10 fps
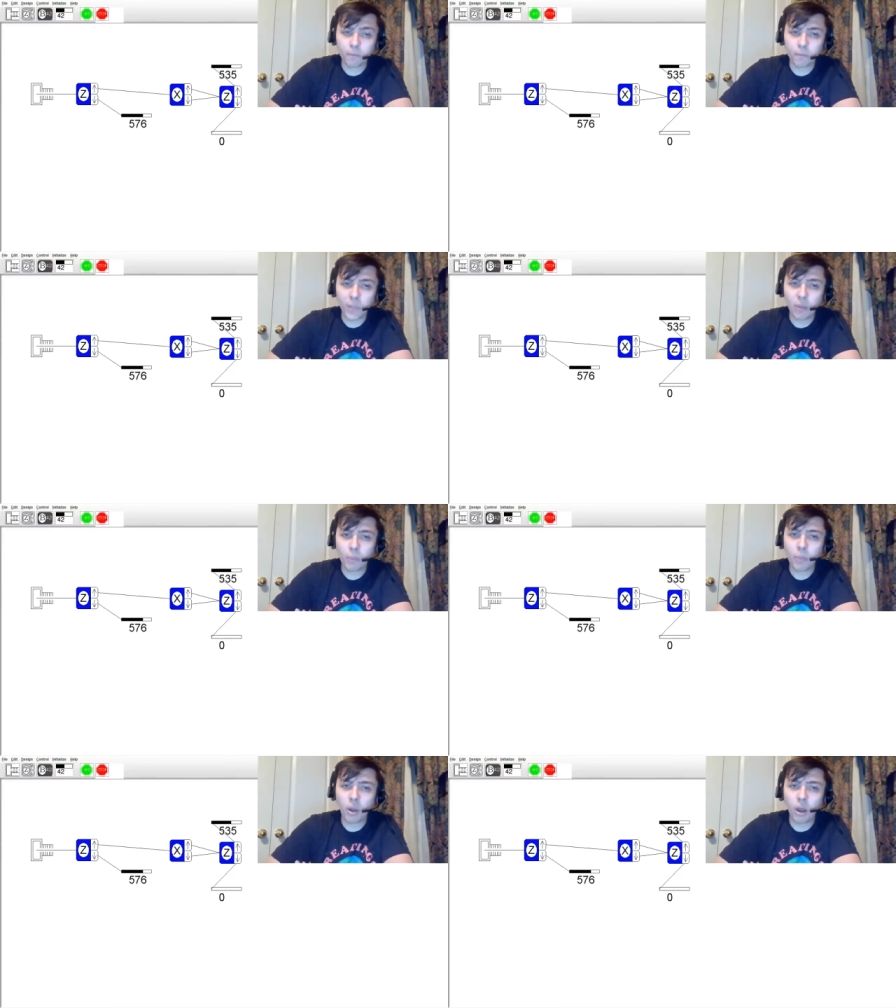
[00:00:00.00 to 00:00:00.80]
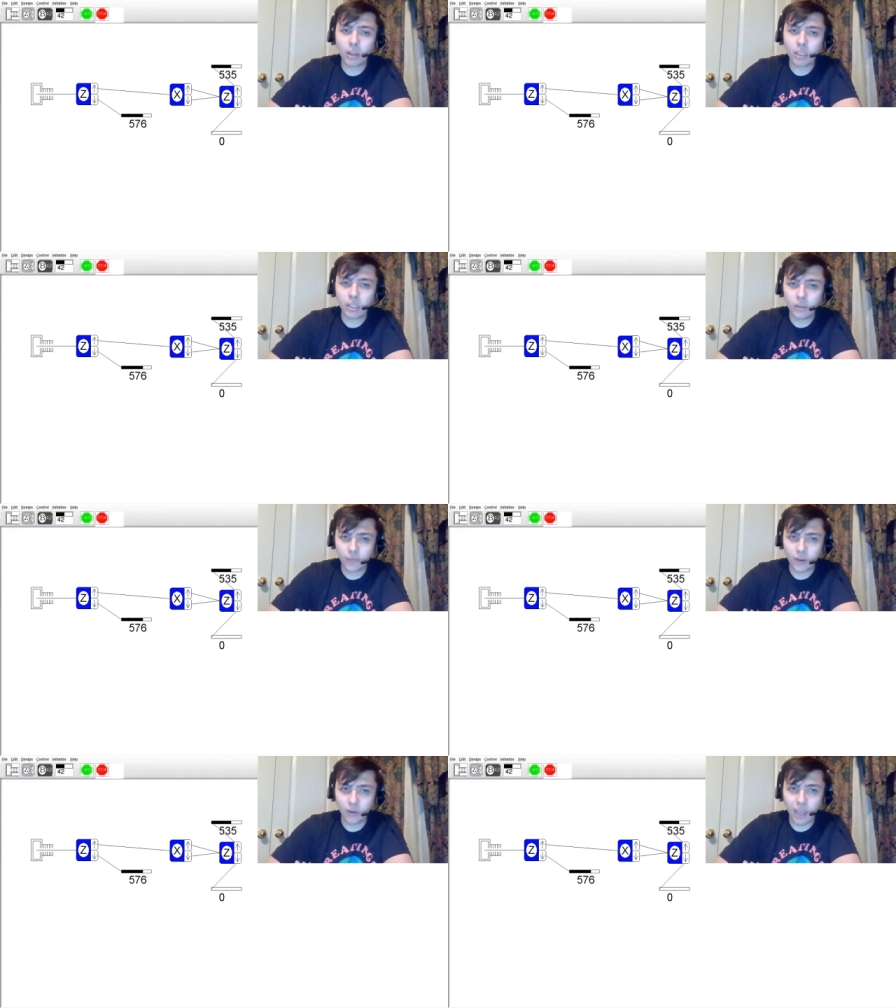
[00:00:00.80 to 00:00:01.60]
And what Pauli
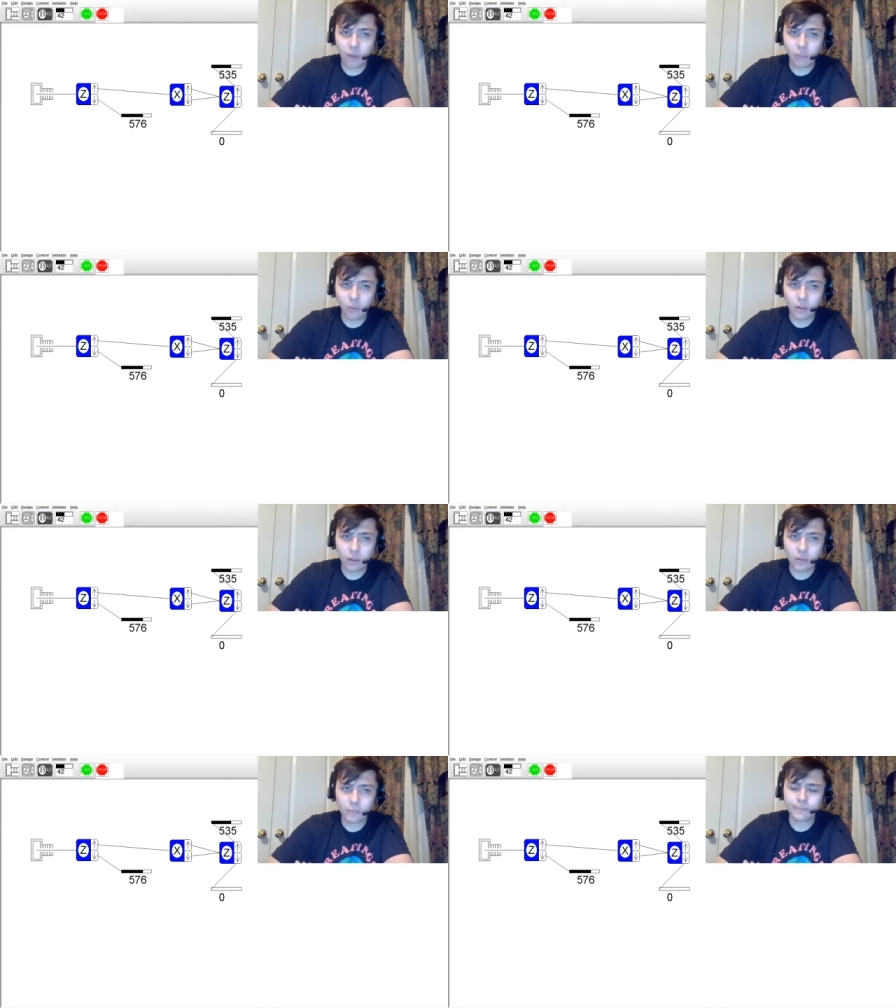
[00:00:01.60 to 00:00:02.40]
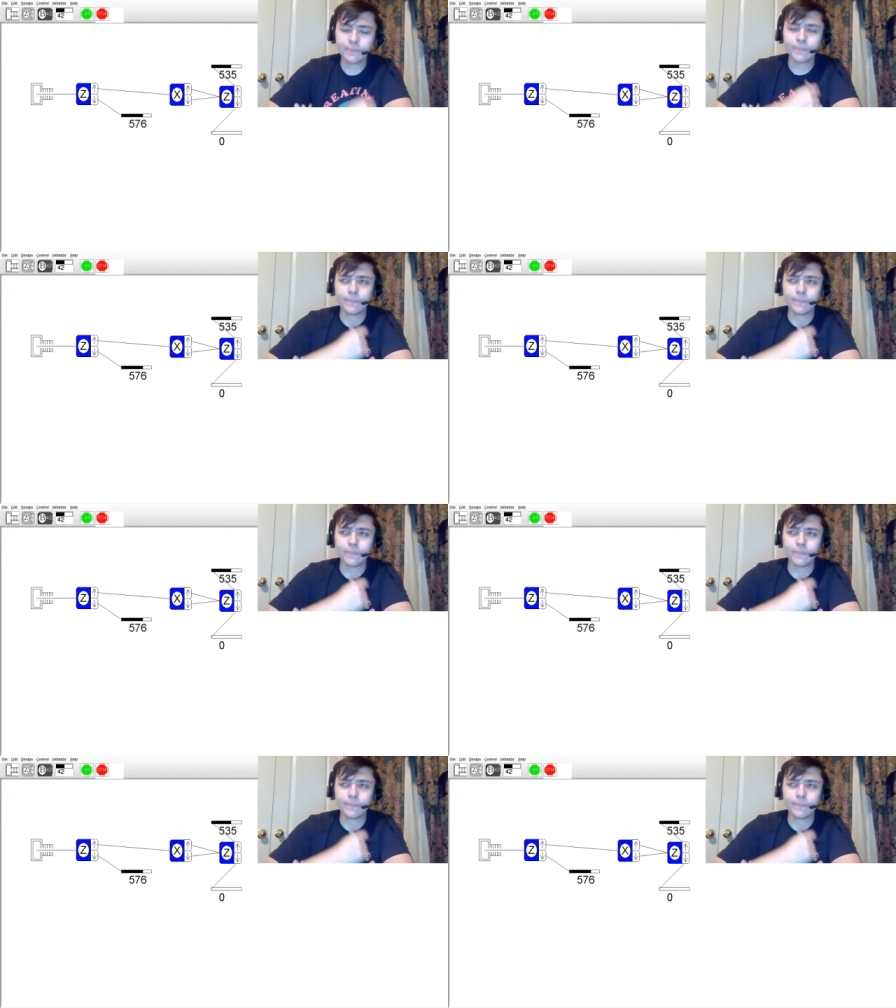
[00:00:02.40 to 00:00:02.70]
figured out was, hmm,